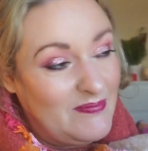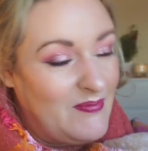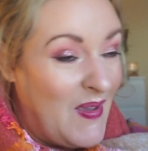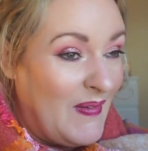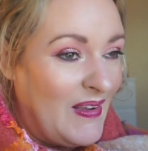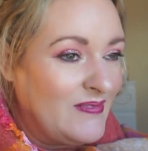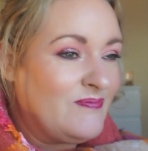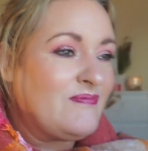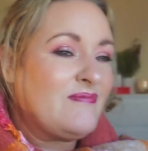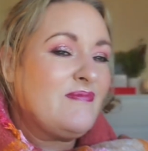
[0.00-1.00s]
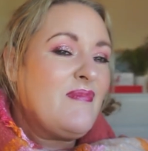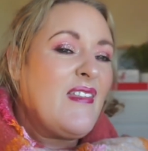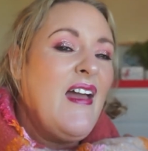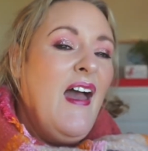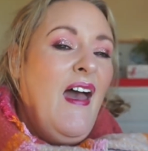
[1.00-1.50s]
Maybe.
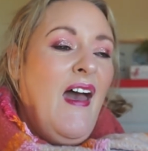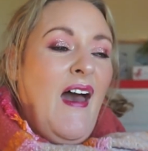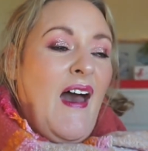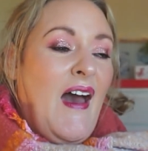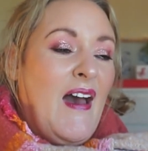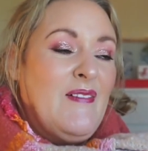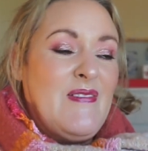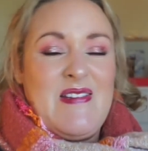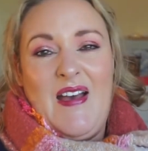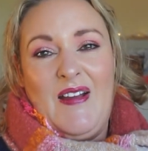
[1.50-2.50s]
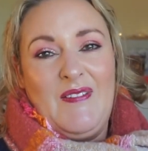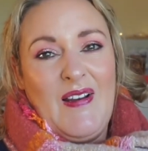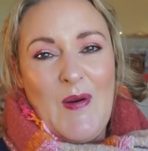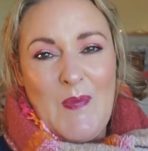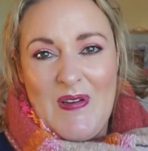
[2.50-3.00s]
But yeah, I
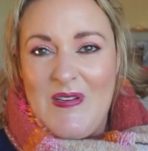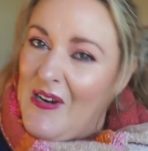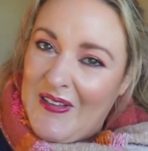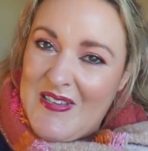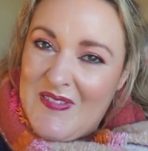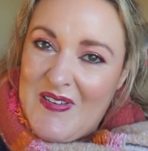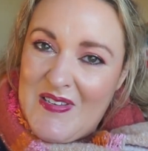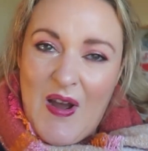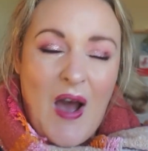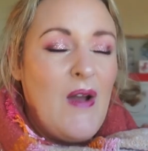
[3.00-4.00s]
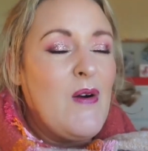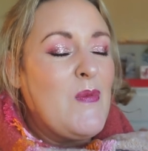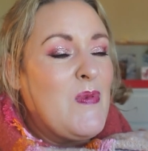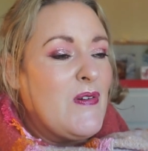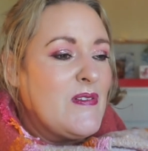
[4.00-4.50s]
really hope you enjoyed this video. I
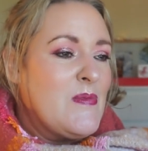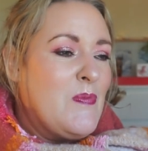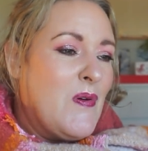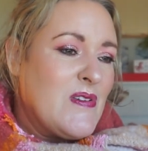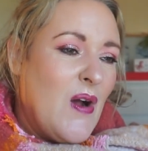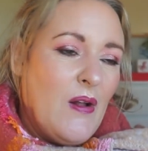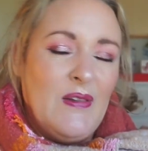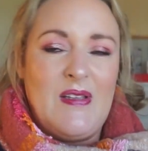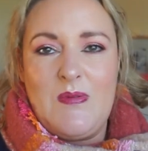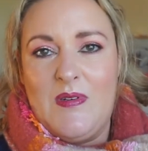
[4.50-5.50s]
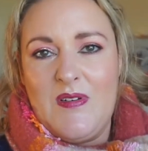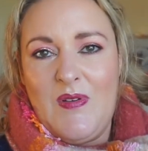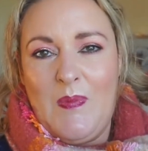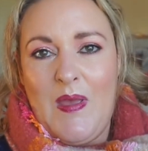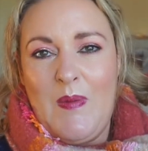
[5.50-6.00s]
hope you go and support all these
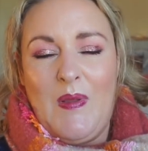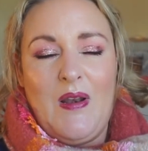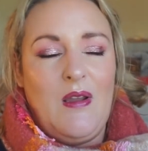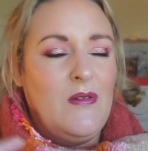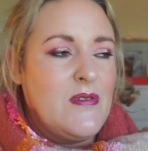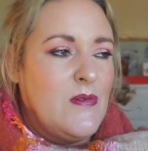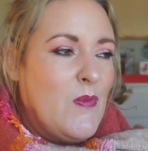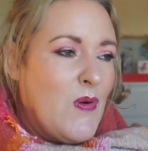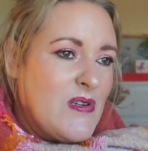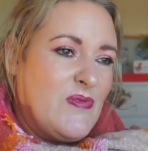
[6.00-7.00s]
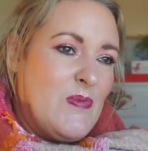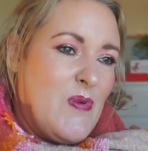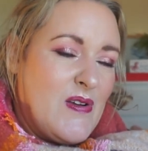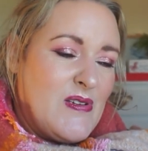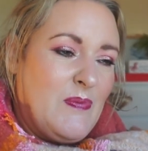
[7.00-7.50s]
wonderful people who do wonderful
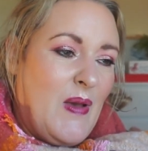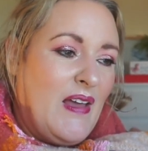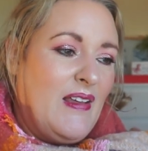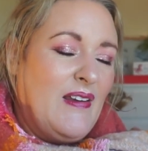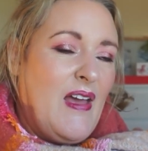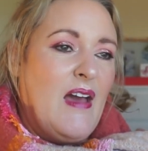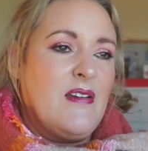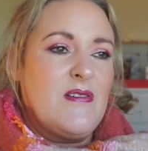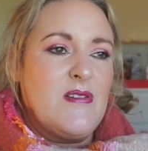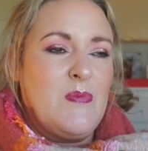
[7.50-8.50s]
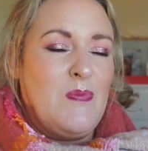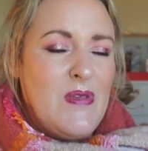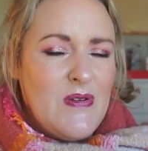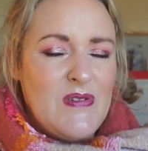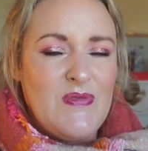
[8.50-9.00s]
project panning and are just
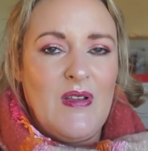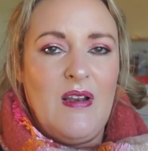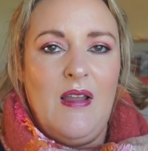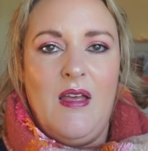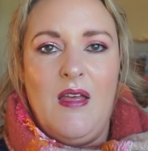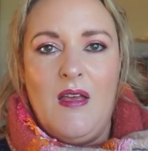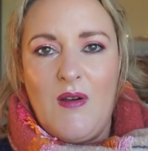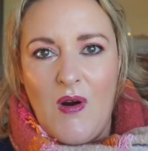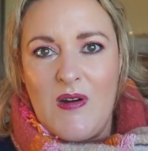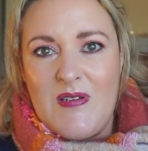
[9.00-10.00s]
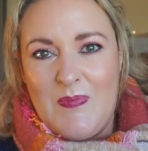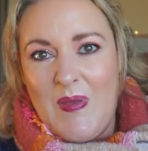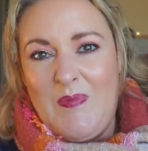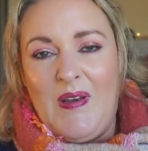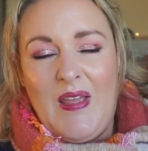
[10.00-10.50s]
beautiful, gorgeous
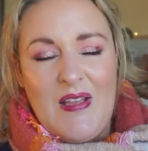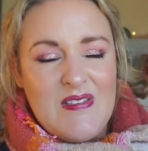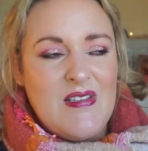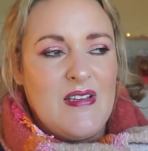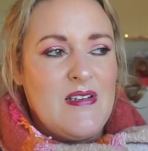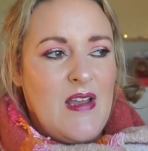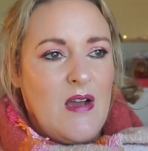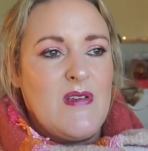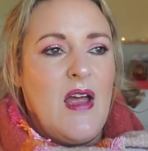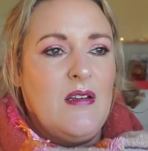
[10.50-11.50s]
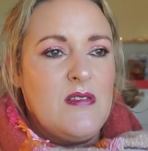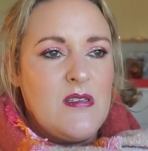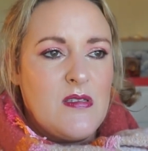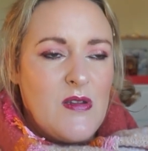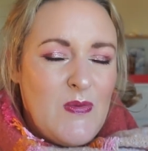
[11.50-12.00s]
people inside and out, and
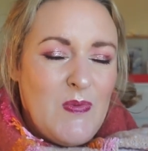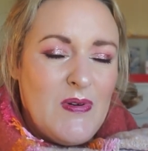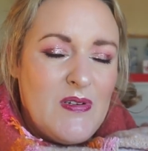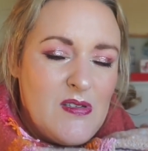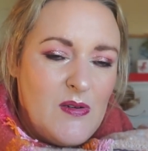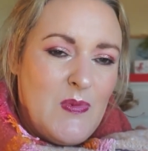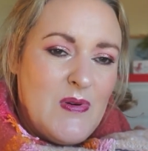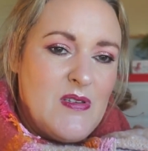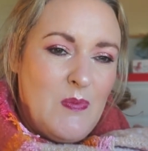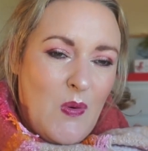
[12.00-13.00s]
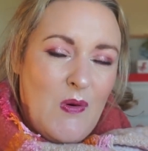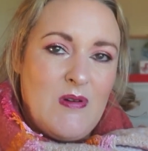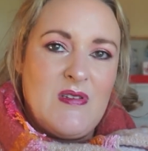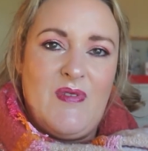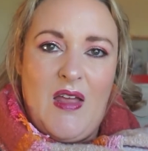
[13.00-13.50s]
super, super
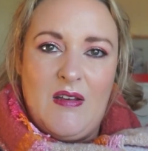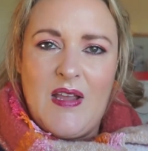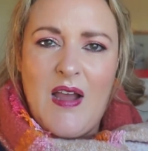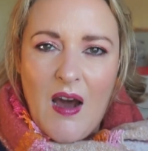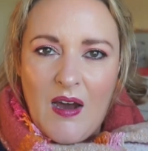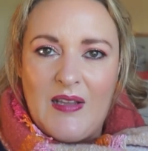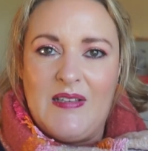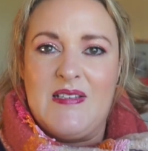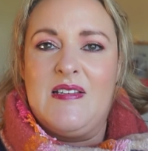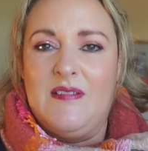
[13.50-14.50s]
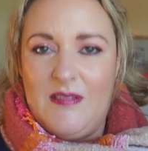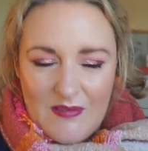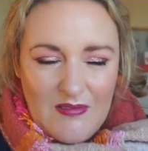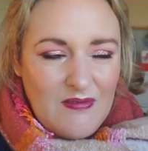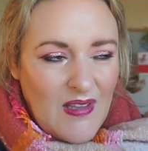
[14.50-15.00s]
supportive and kind. And
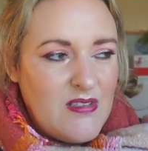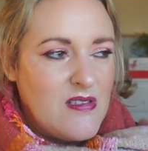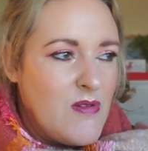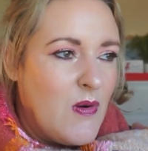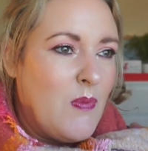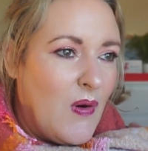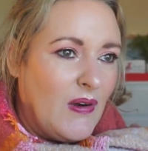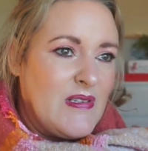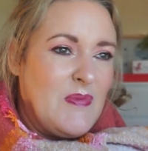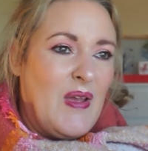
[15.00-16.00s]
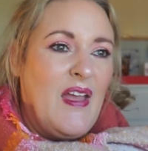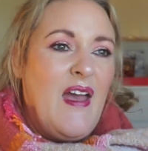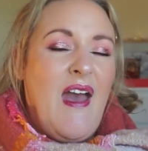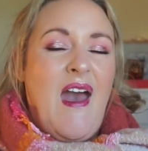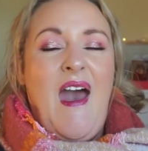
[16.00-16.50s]
that's so important to me.
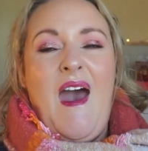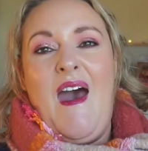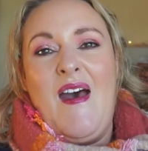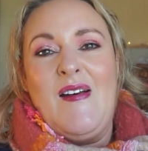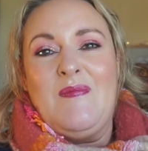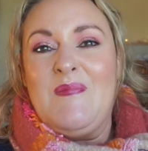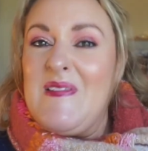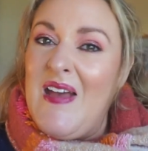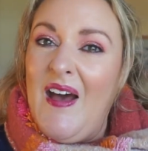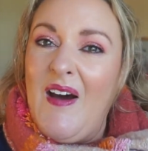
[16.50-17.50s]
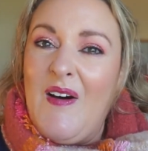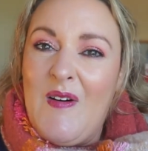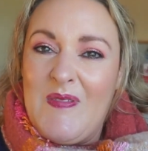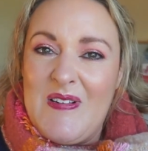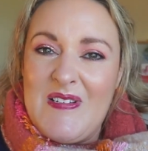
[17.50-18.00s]
But yeah, I
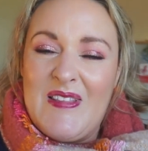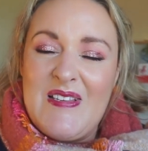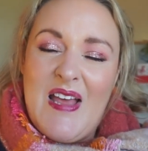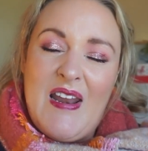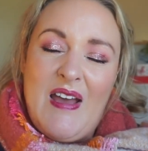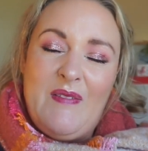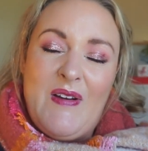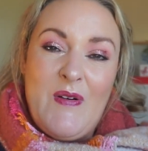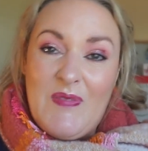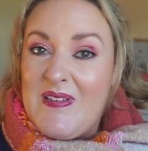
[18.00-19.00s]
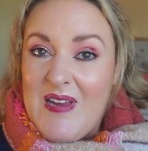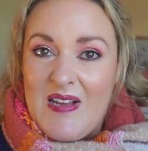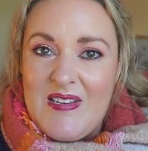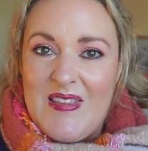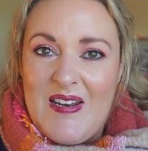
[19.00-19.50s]
hope you enjoyed this, and I will hopefully
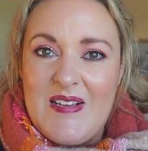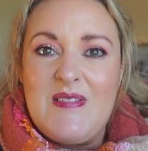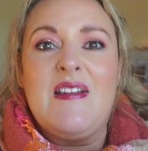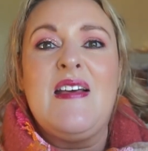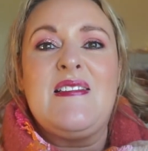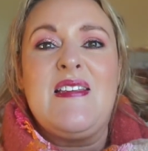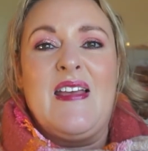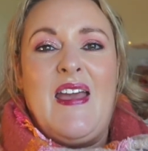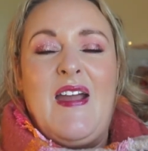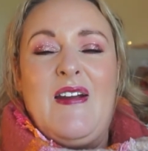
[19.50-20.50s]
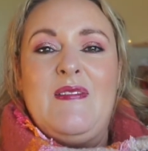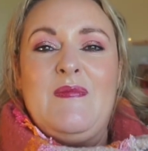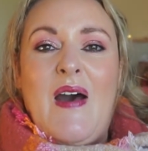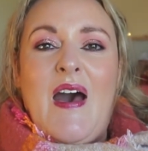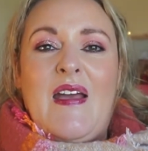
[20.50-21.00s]
chat to you in the next one. Take care.
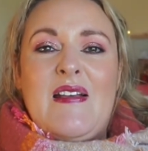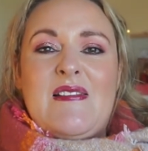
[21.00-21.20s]
Bye.